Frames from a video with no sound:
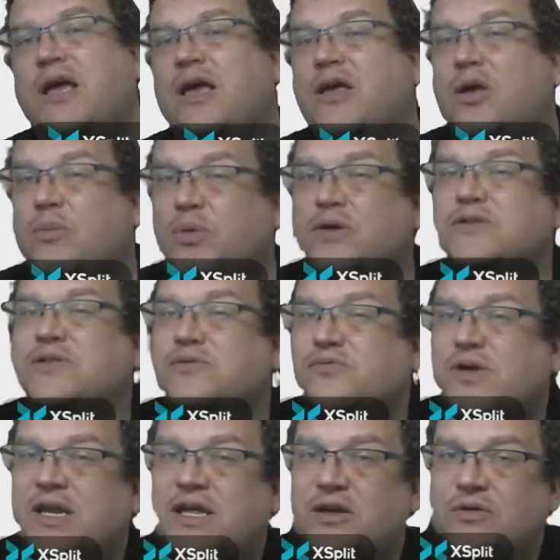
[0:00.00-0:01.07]
Computers are
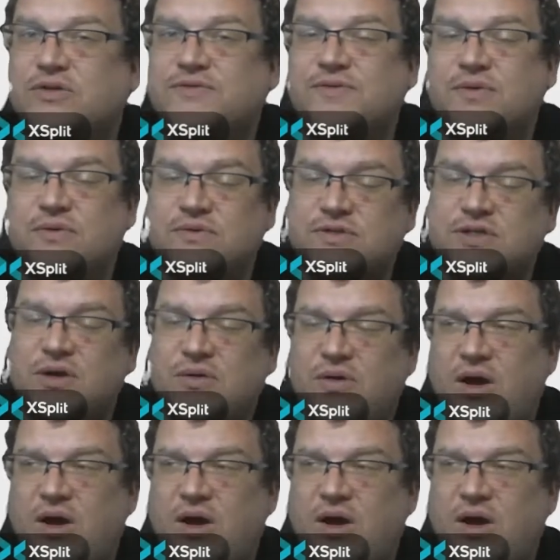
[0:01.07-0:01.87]
really useful, so